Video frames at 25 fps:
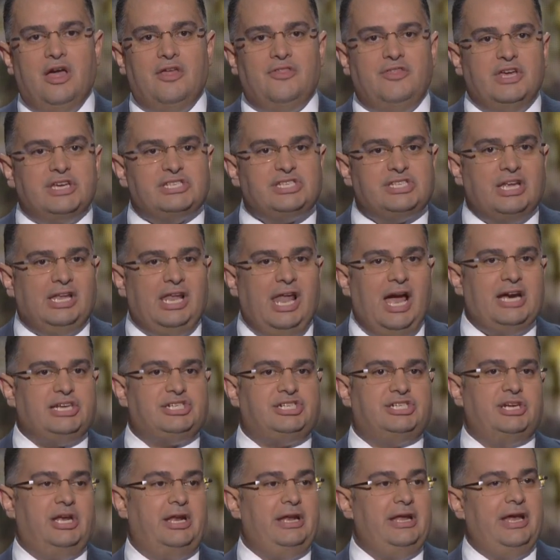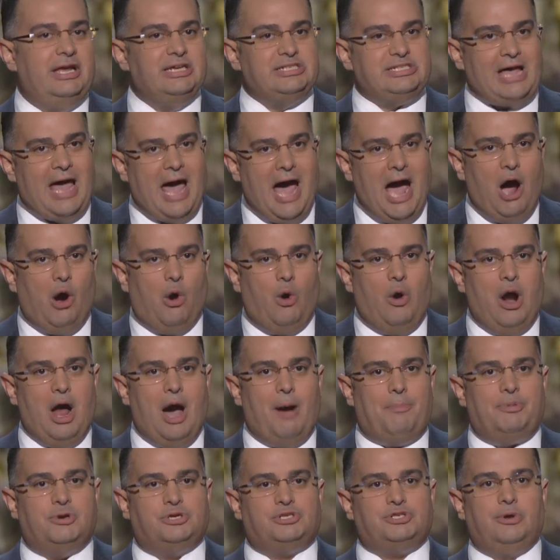This election is our
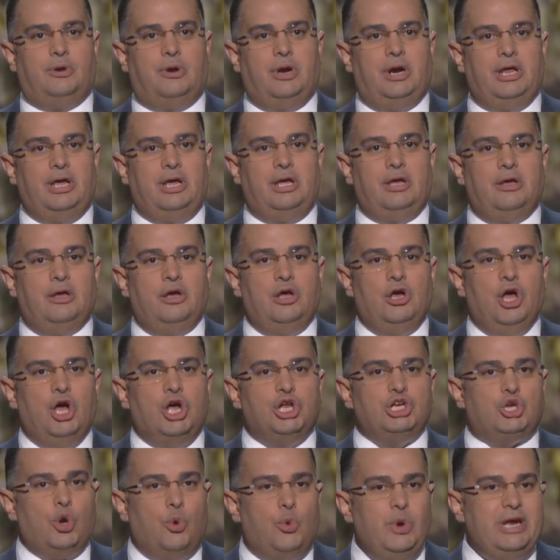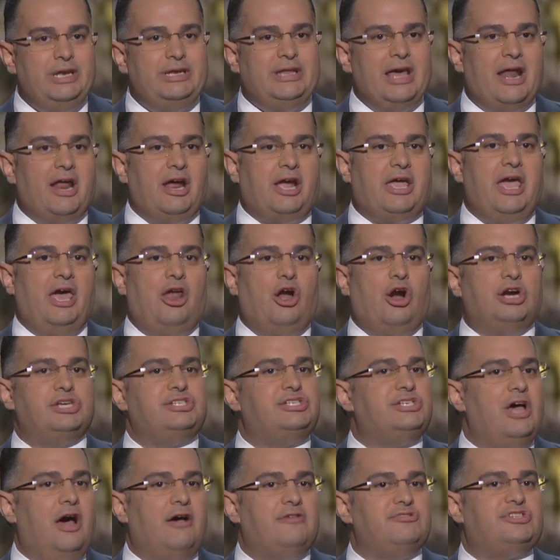opportunity to rededicate
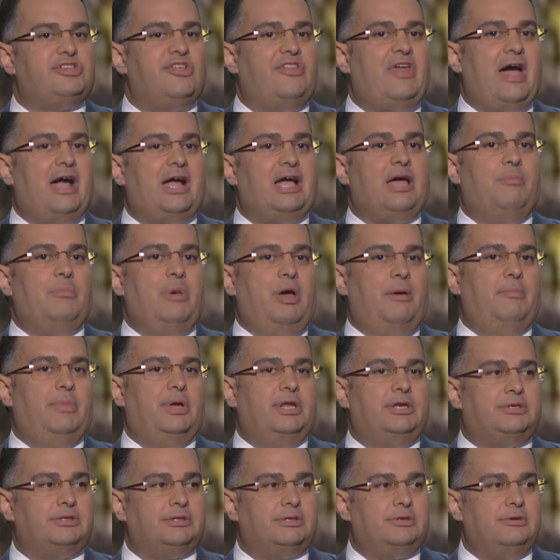ourselves to that commitment.